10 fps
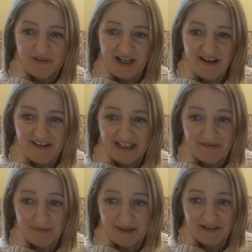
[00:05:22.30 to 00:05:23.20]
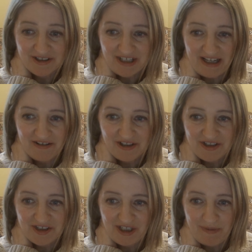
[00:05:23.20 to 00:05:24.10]
There, now we bounce down to the
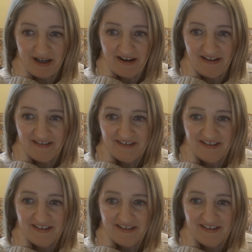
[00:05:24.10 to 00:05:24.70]
Z bar,